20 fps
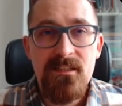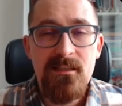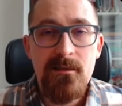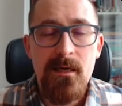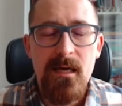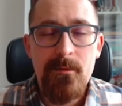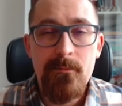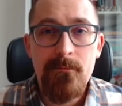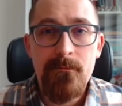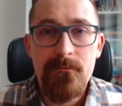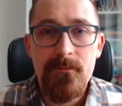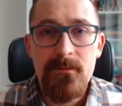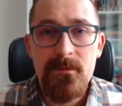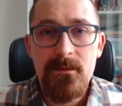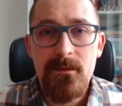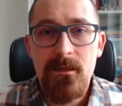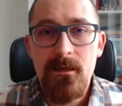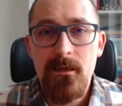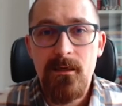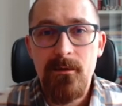I'm
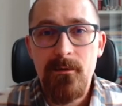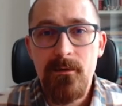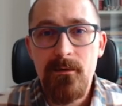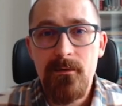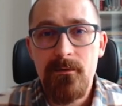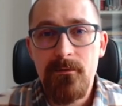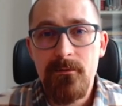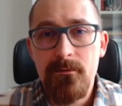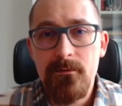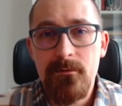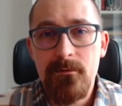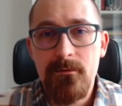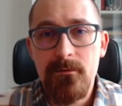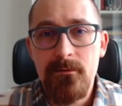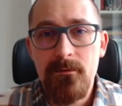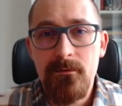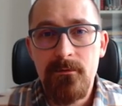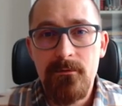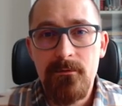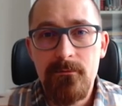
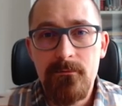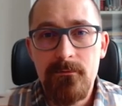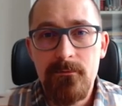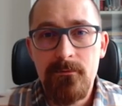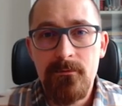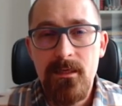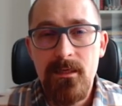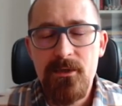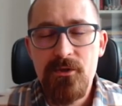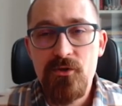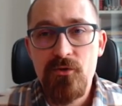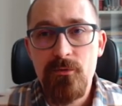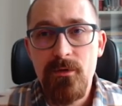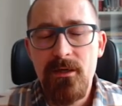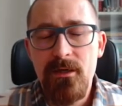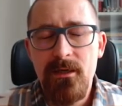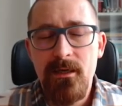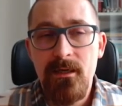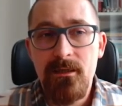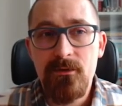a
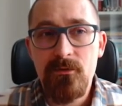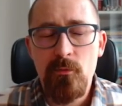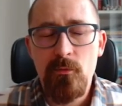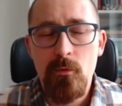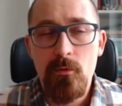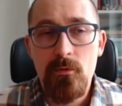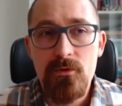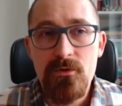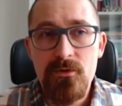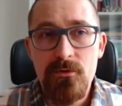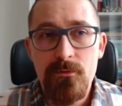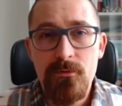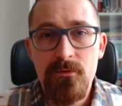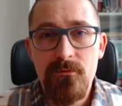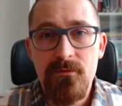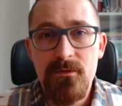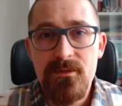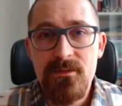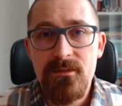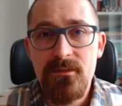lecturer at Warsaw
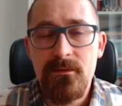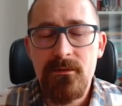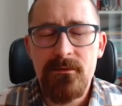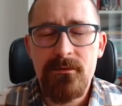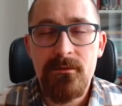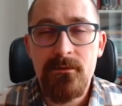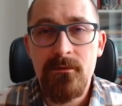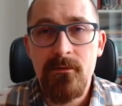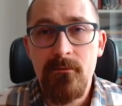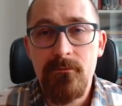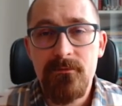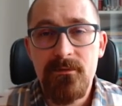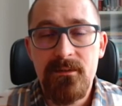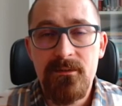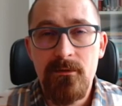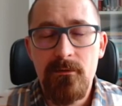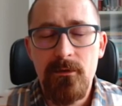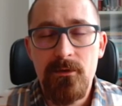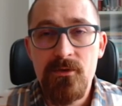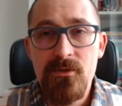University of
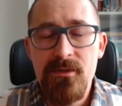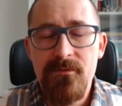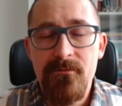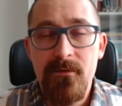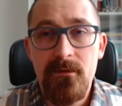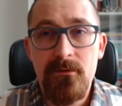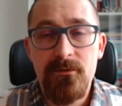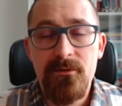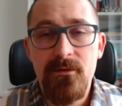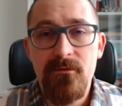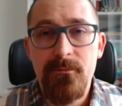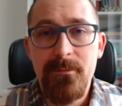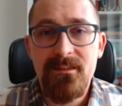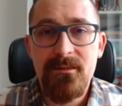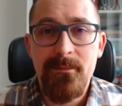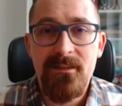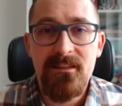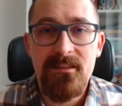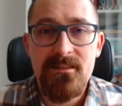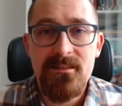Technology, Faculty of
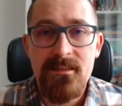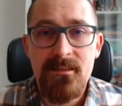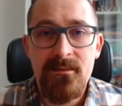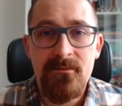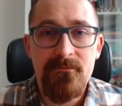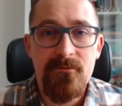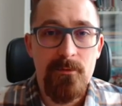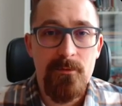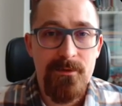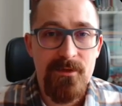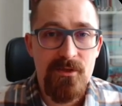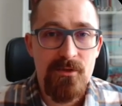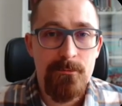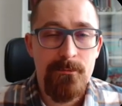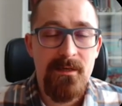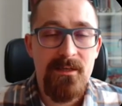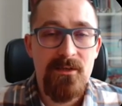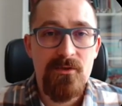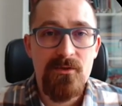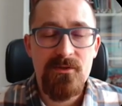Mathematics and
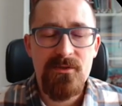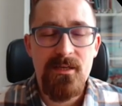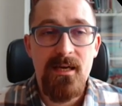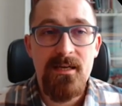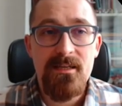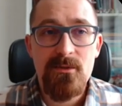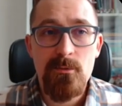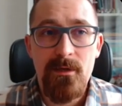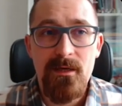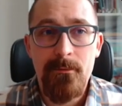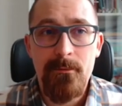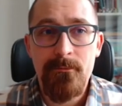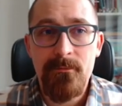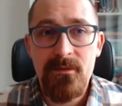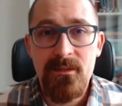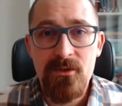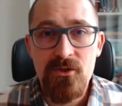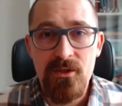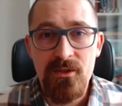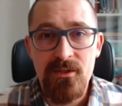Information Science, where I'm
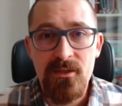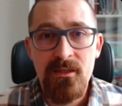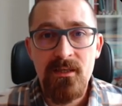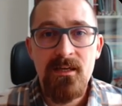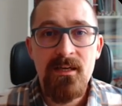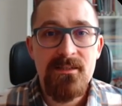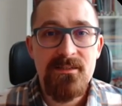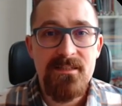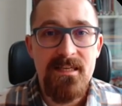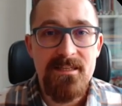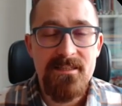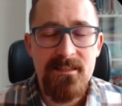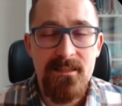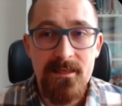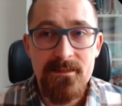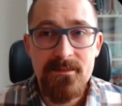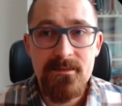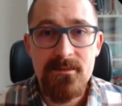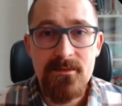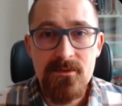teaching SAS
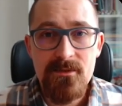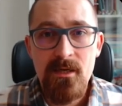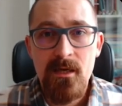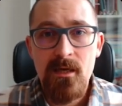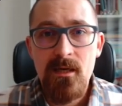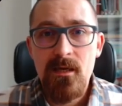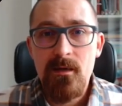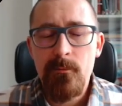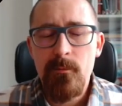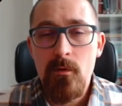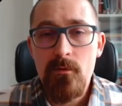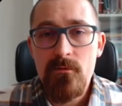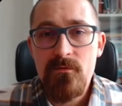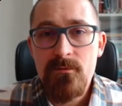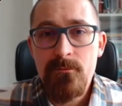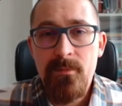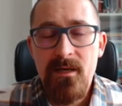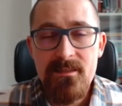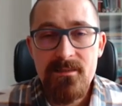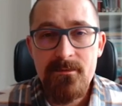classes,
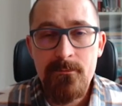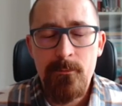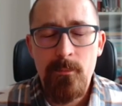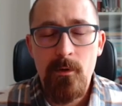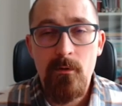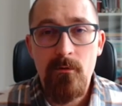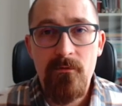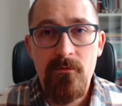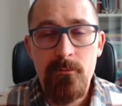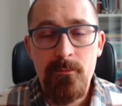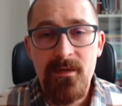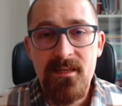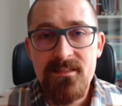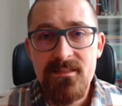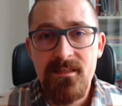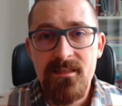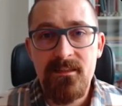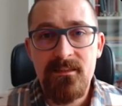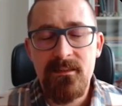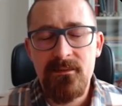both
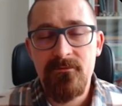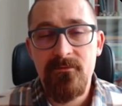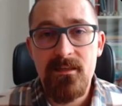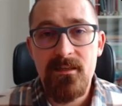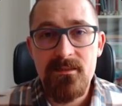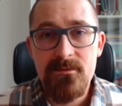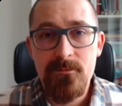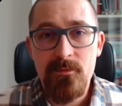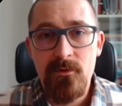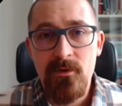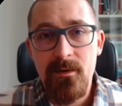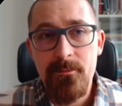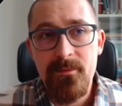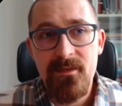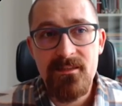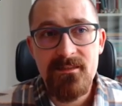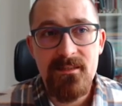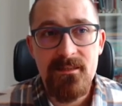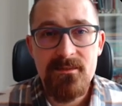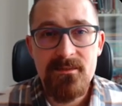basic and advanced
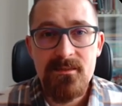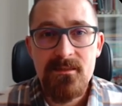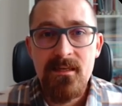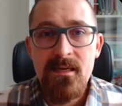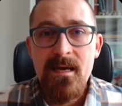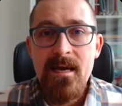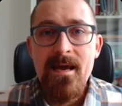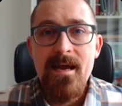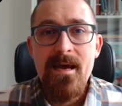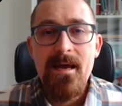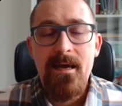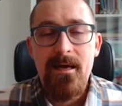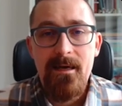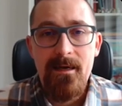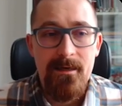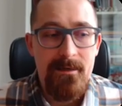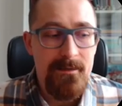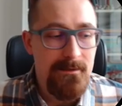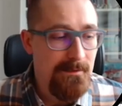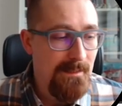programming SAS
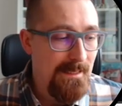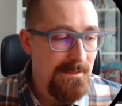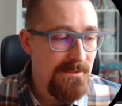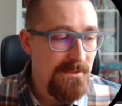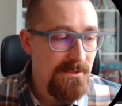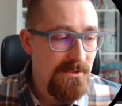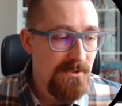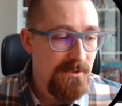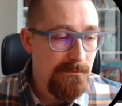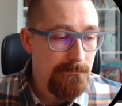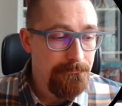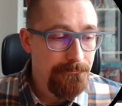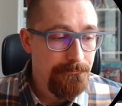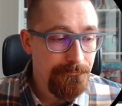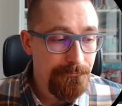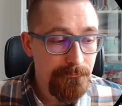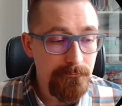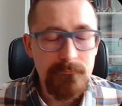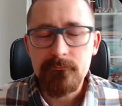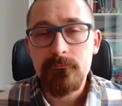classes,
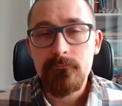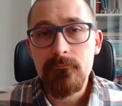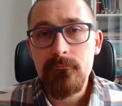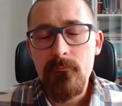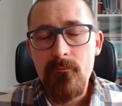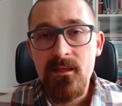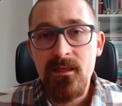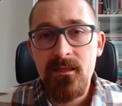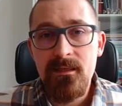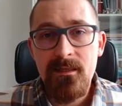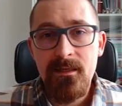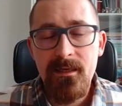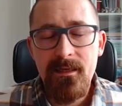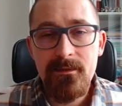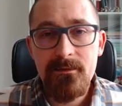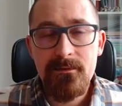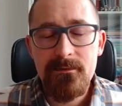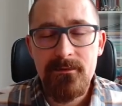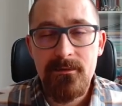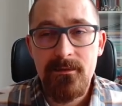and